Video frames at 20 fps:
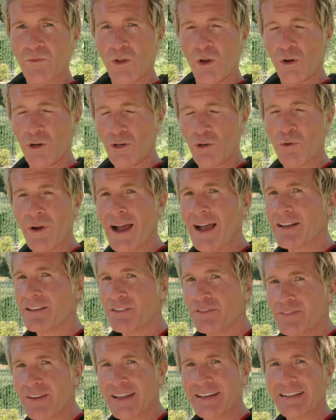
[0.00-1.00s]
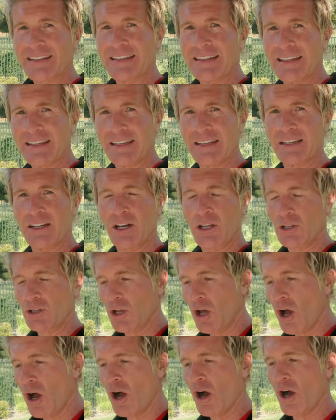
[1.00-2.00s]
or grass-fed ghee
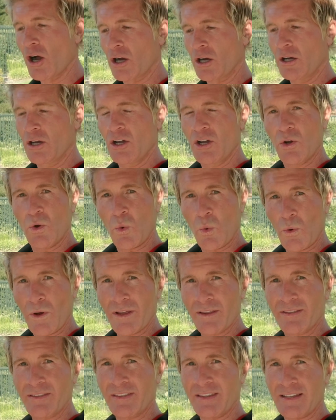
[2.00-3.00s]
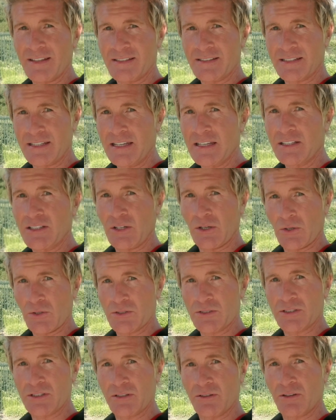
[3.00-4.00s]
along with these
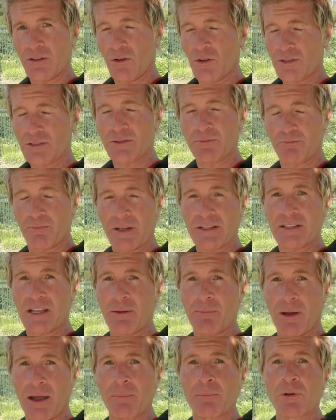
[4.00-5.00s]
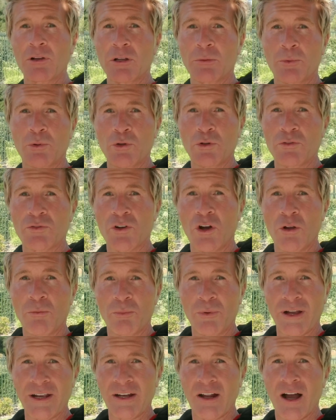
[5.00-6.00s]
ketones, you know, basically by Bulletproof called
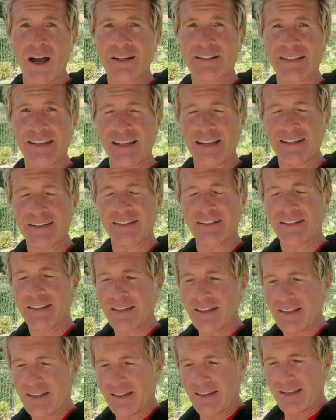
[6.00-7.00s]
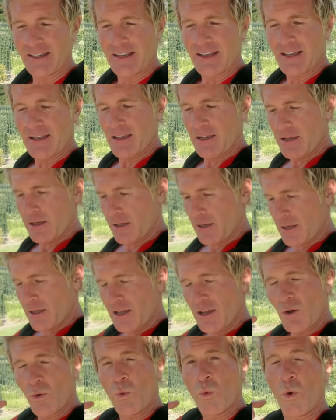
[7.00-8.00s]
Brain Octane,
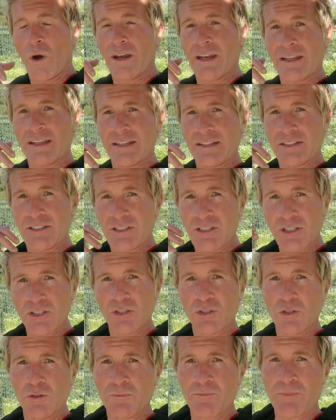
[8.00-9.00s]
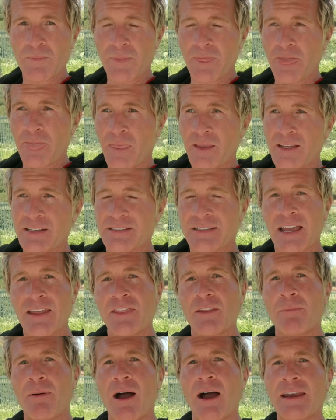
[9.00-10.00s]
what it can do is
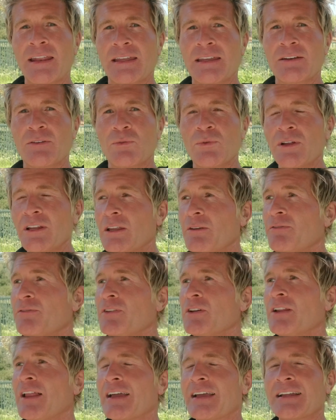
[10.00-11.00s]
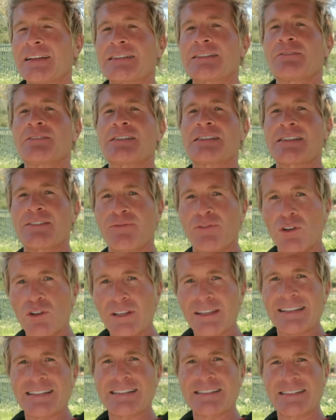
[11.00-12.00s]
then the body can really feel like it's
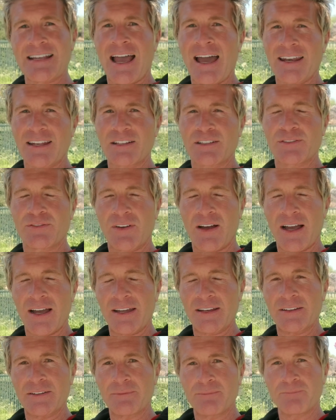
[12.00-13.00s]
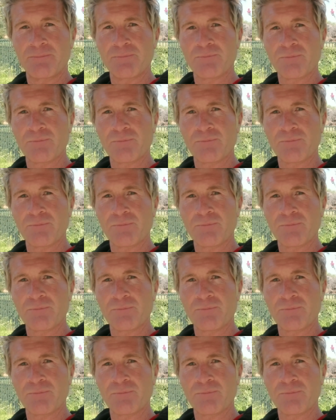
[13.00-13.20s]
fully satisfied.